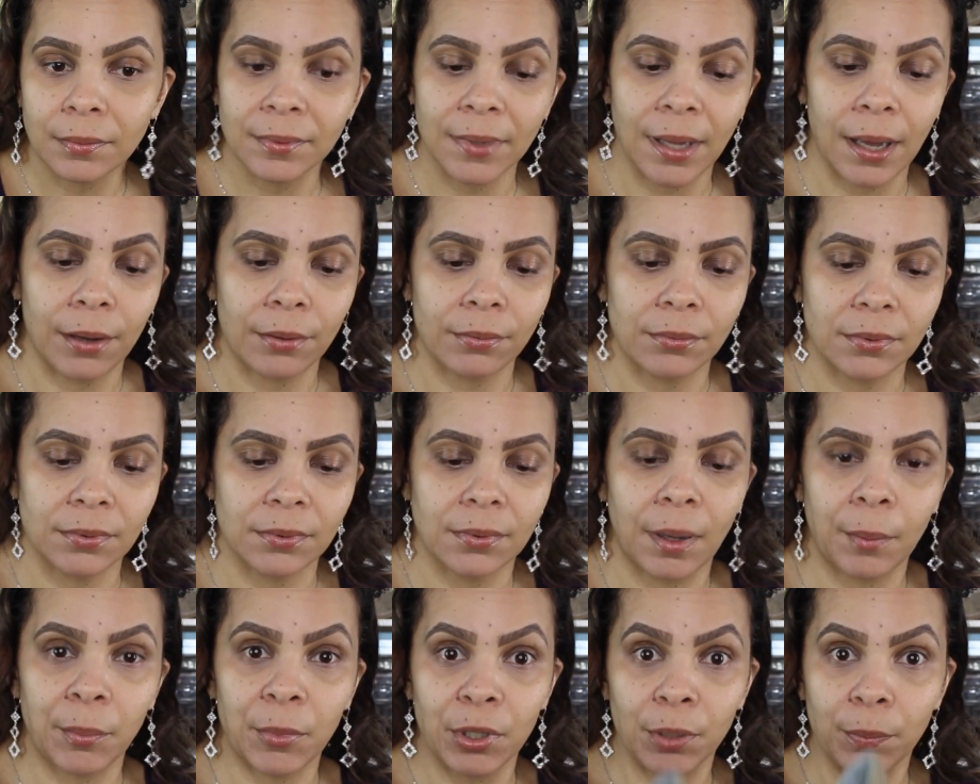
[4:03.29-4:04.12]
Now
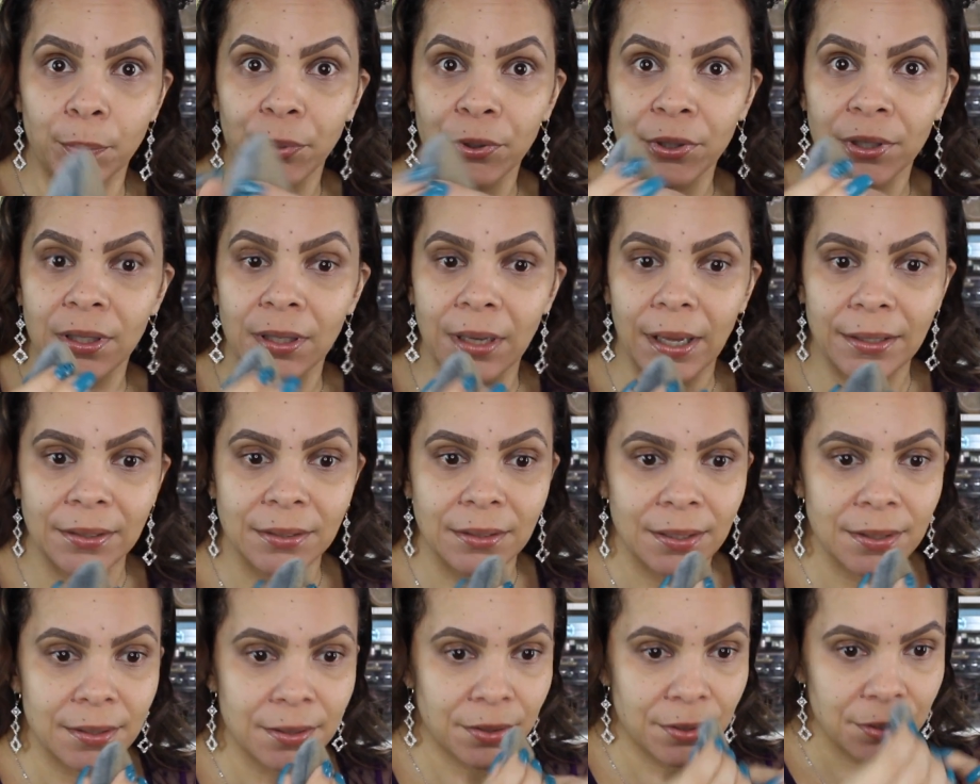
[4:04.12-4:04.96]
I'm going to put it like
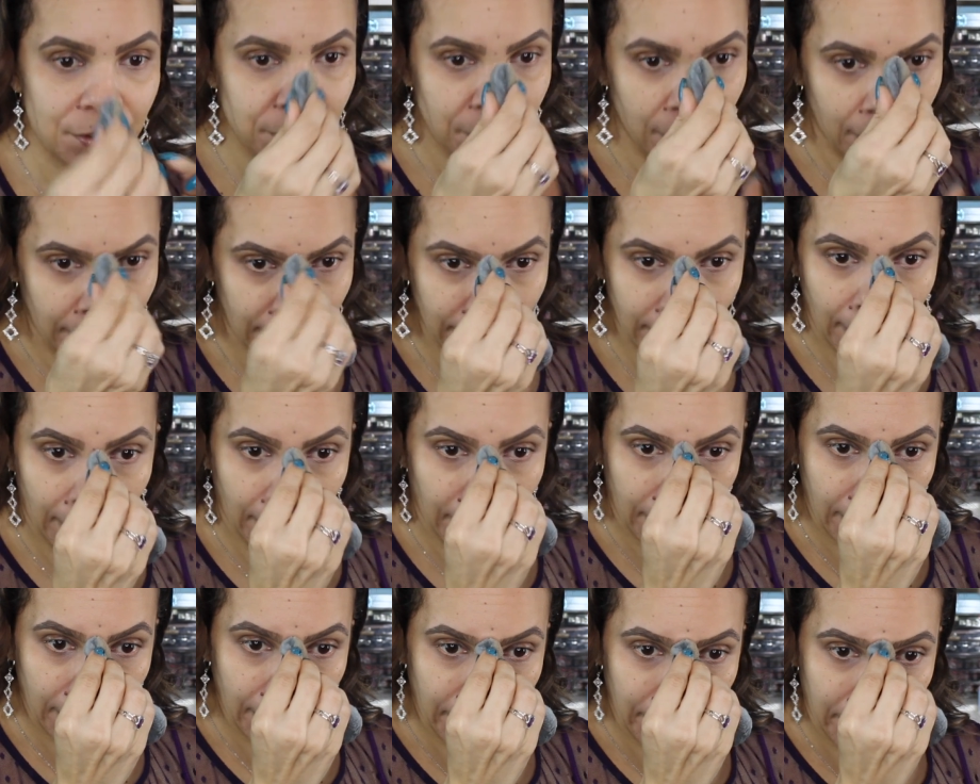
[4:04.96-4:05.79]
this to try to
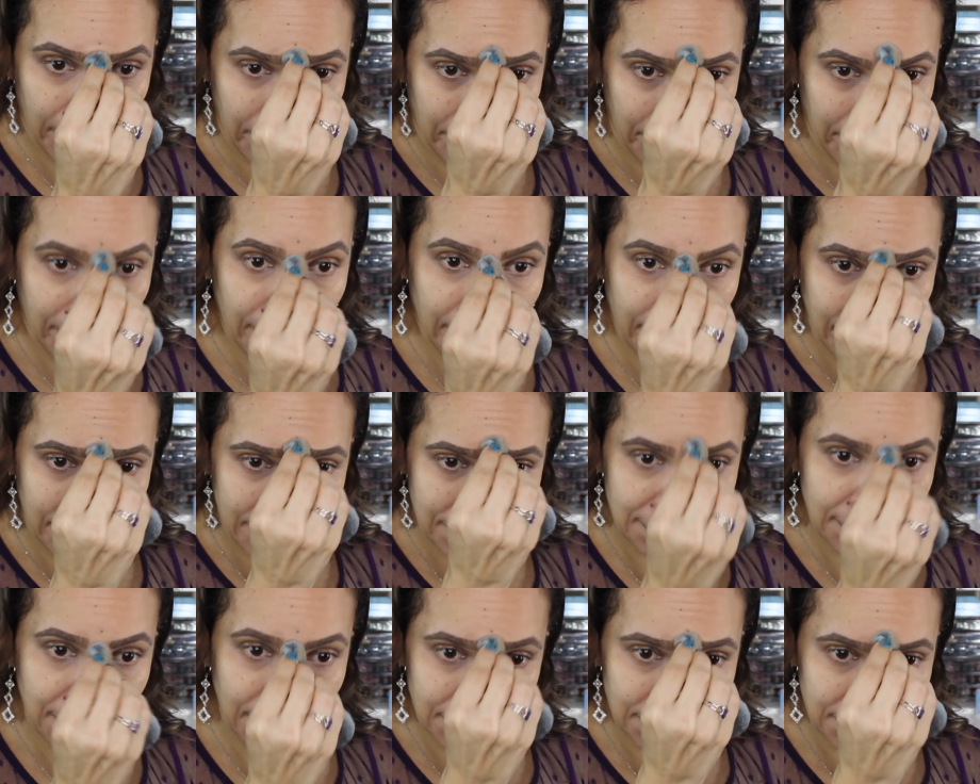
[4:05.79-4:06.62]
get here in the
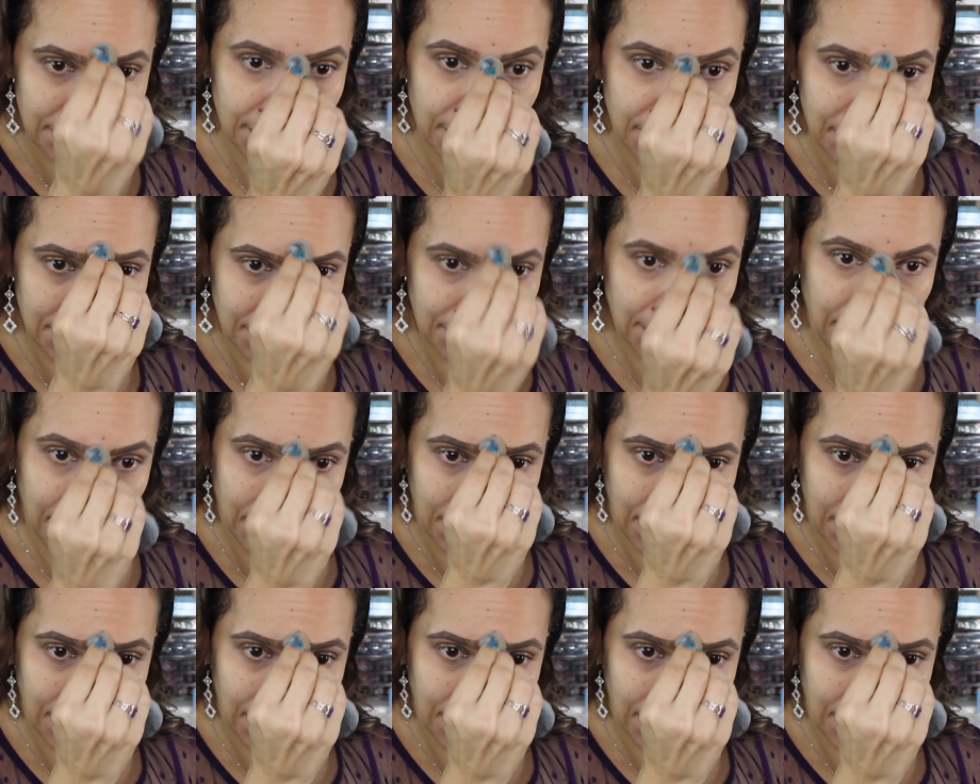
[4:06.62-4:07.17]
center.